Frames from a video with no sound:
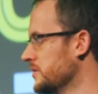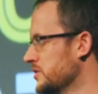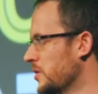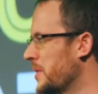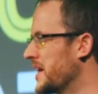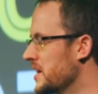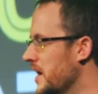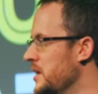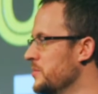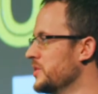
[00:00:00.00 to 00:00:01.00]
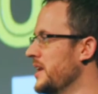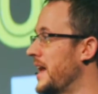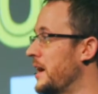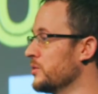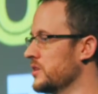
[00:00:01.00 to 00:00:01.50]
So it's not making anybody
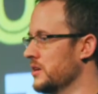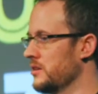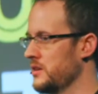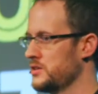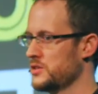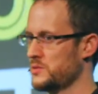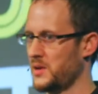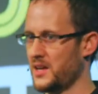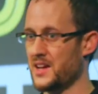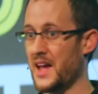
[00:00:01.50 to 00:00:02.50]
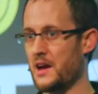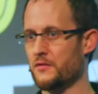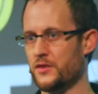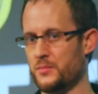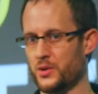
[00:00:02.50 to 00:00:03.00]
louder, it's just making
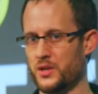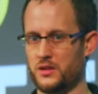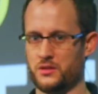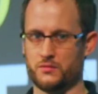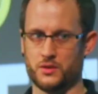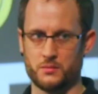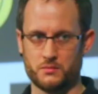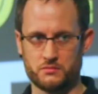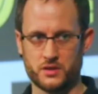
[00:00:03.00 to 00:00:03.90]
everybody in the room,